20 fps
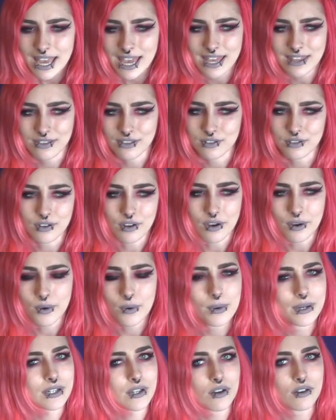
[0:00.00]
and they're not
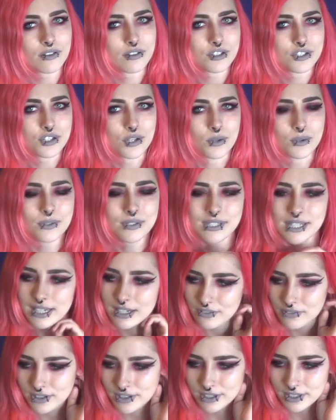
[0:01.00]
going to all the shows.
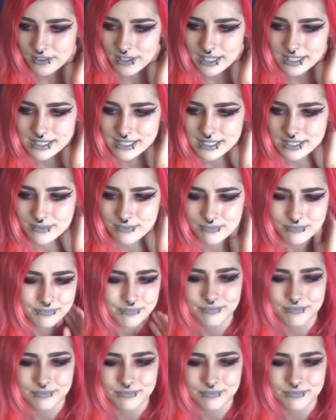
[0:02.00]
Like, I feel like that's